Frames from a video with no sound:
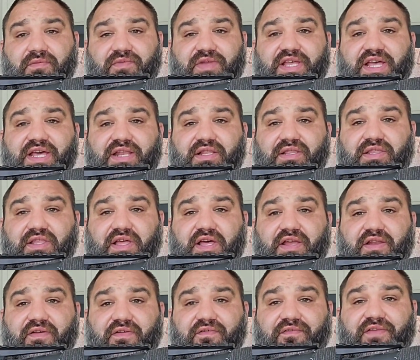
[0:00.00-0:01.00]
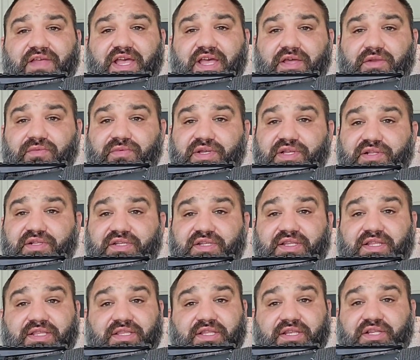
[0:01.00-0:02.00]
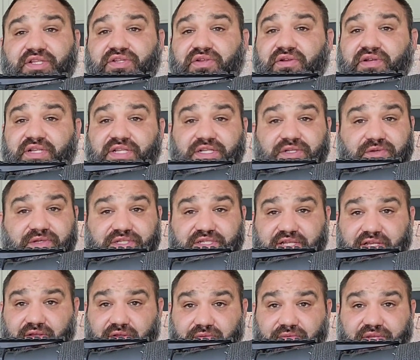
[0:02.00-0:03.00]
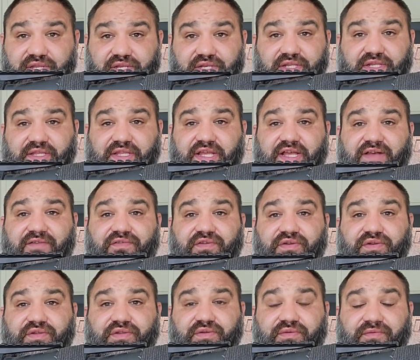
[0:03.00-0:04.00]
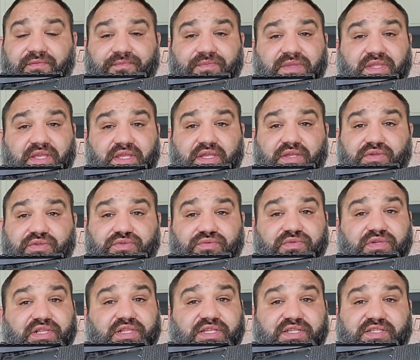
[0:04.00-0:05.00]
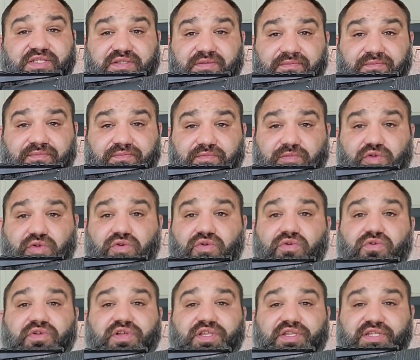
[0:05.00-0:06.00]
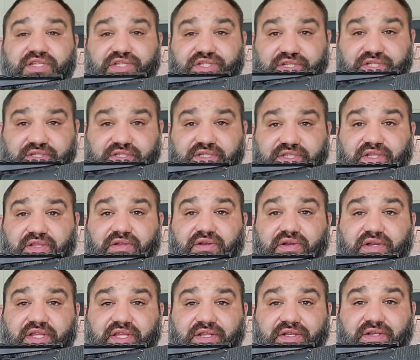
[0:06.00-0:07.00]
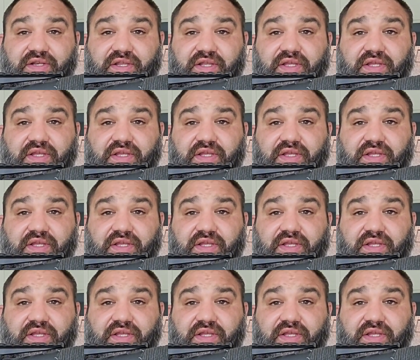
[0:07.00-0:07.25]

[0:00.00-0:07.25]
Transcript: We had a lot of headwind, and then it turned into a tailwind in the afternoon. It was really some cool conditions to learn in.